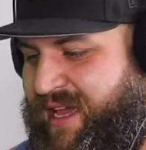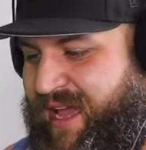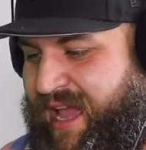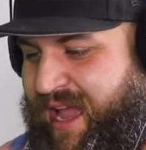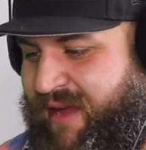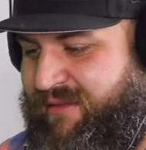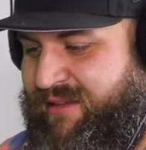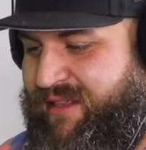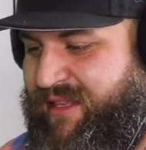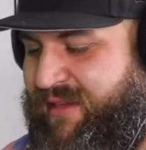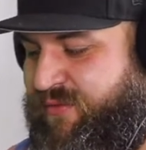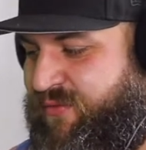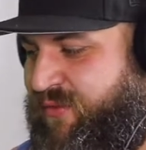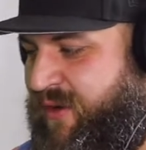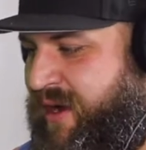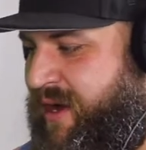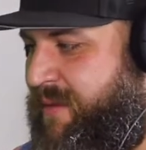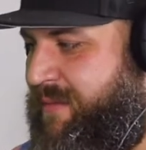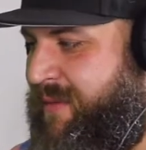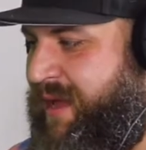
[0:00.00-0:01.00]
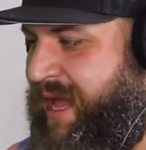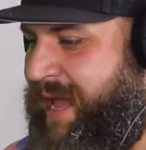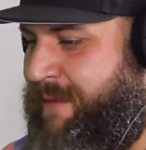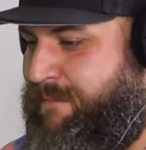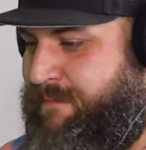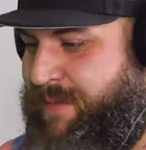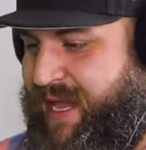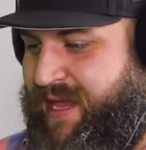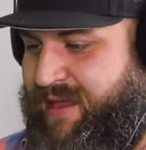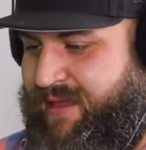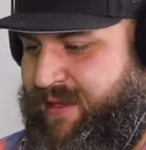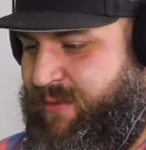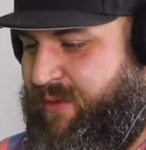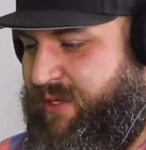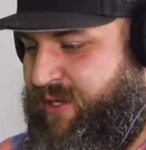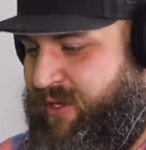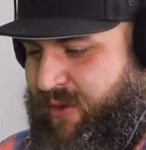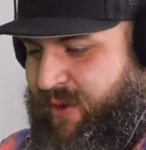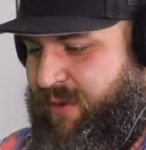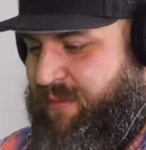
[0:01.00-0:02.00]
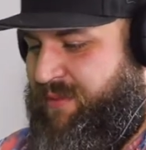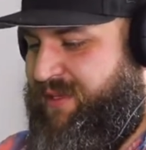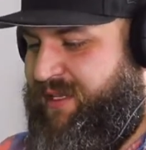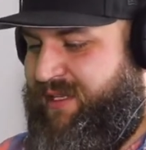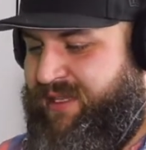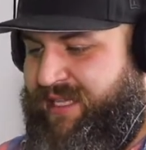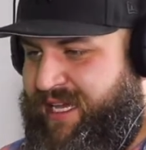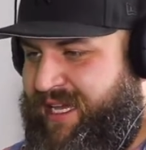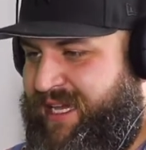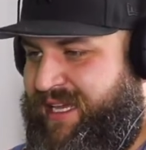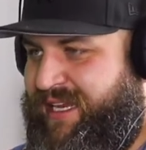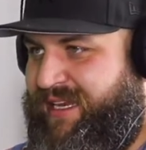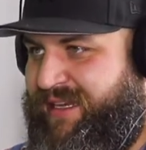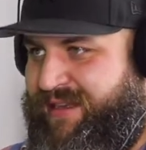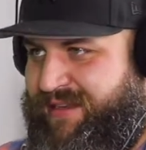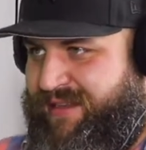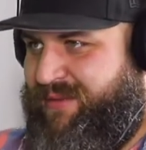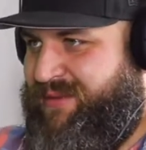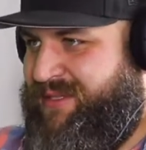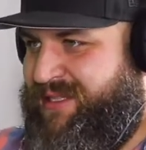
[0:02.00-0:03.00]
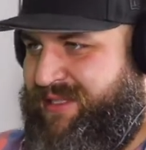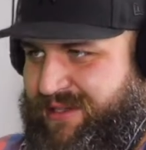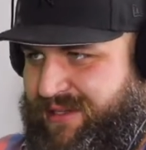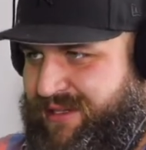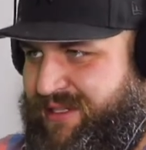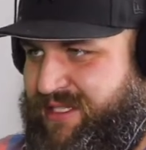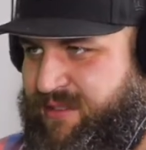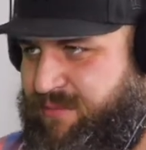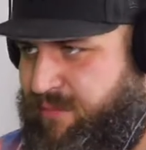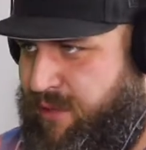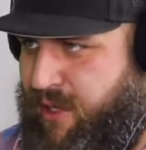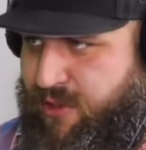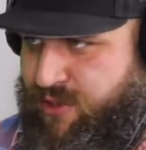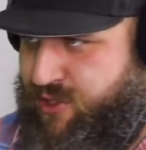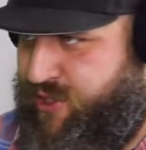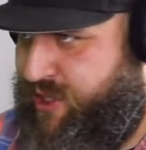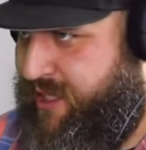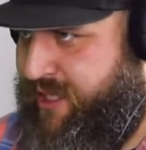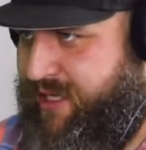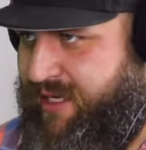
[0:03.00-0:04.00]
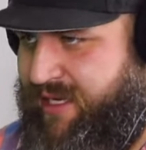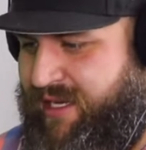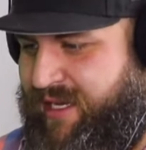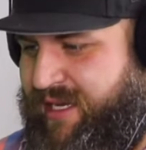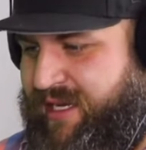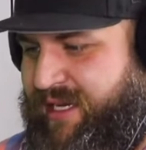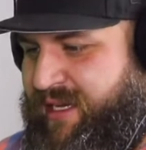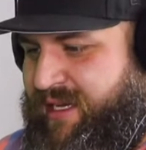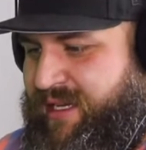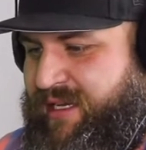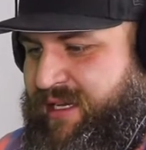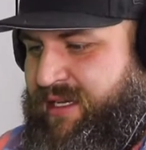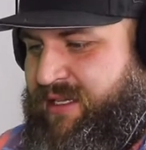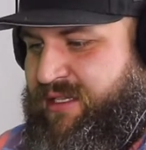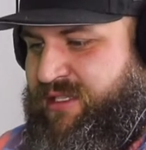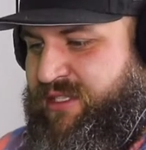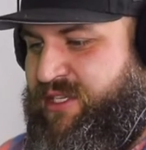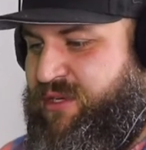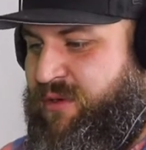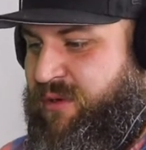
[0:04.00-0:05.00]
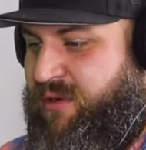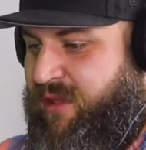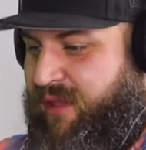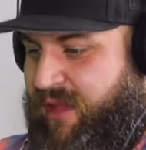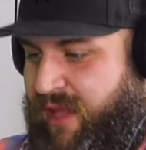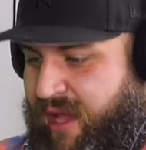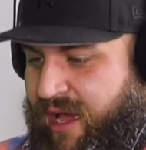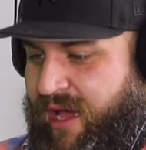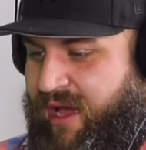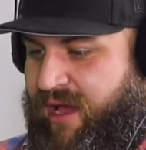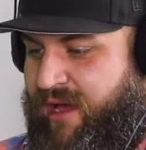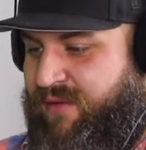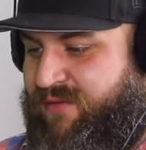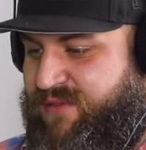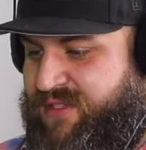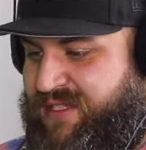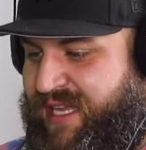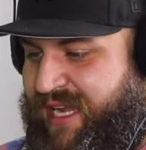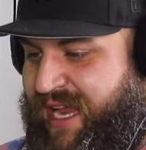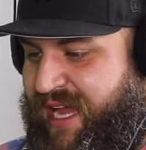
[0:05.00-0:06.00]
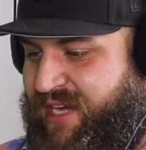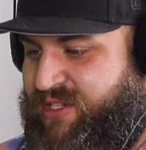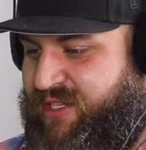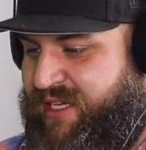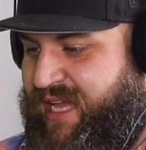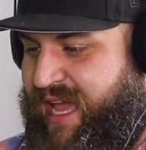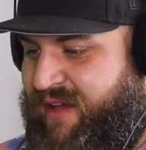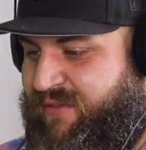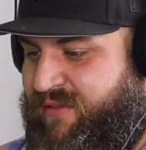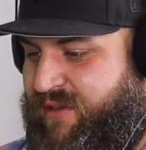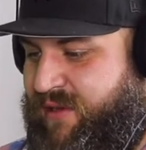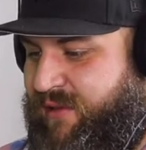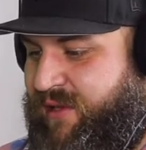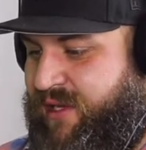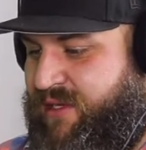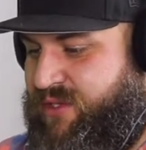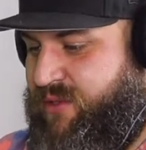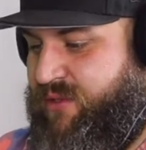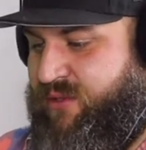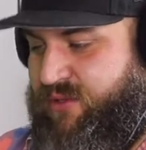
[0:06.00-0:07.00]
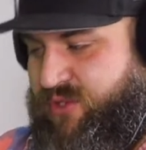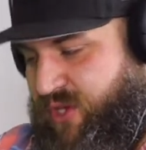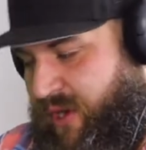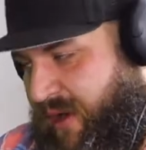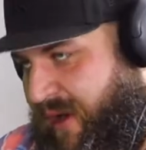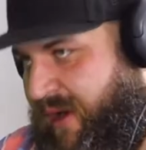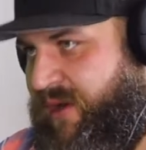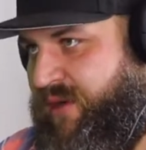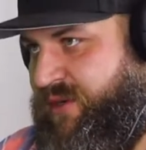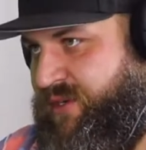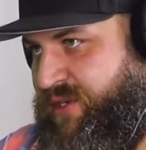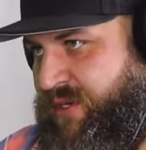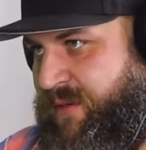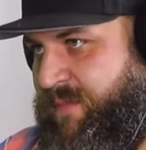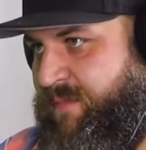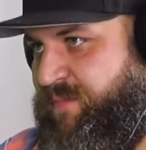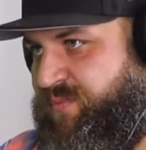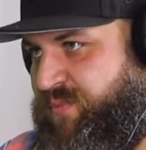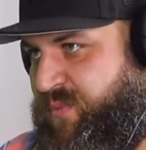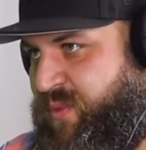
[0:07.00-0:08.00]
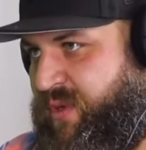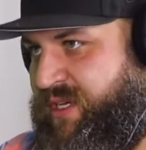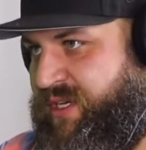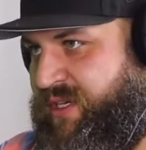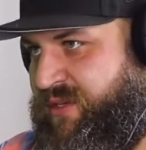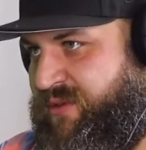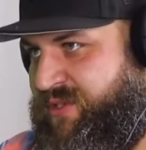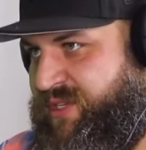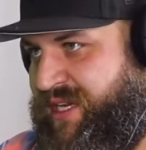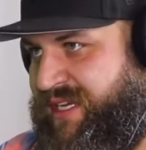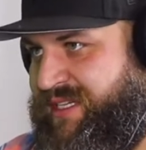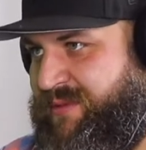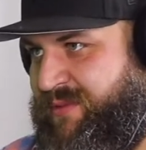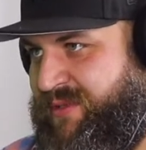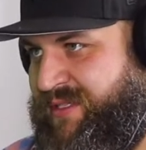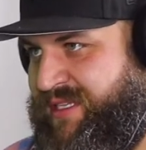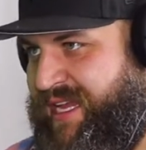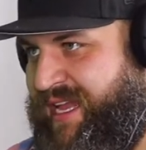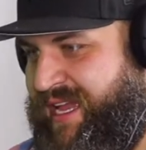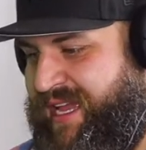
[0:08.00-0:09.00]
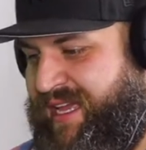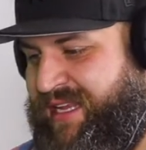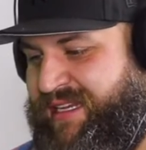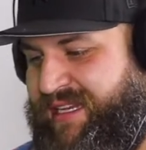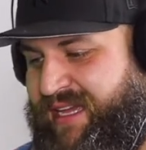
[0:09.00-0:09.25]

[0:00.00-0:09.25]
Everything from a pen that when you open the lid, there was a little explosion, right, to gloves that actually have an electrical charge when you shake someone's hand.